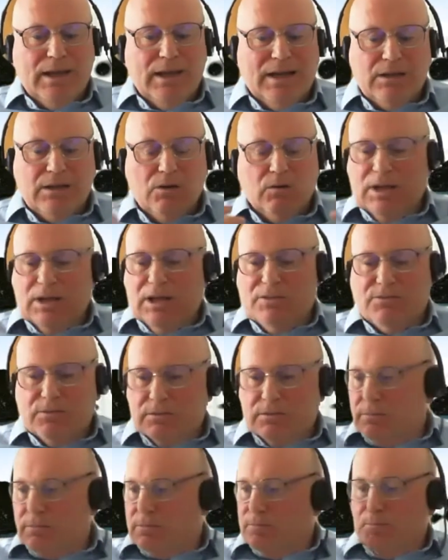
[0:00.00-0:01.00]
and not
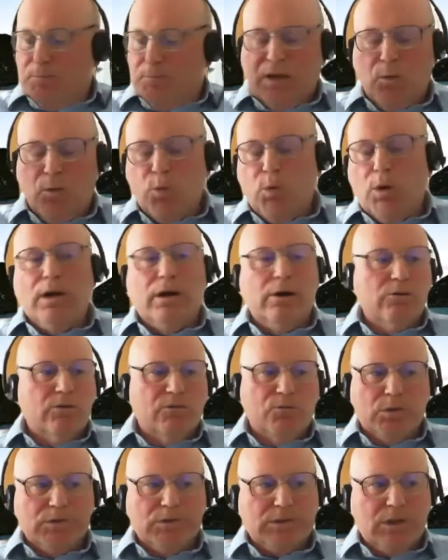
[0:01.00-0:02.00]
even be aware of
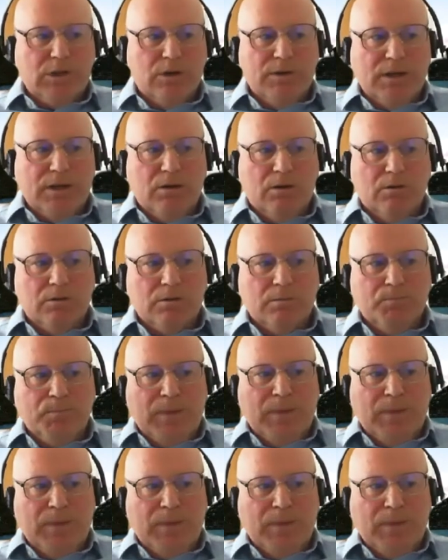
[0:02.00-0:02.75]
what's going on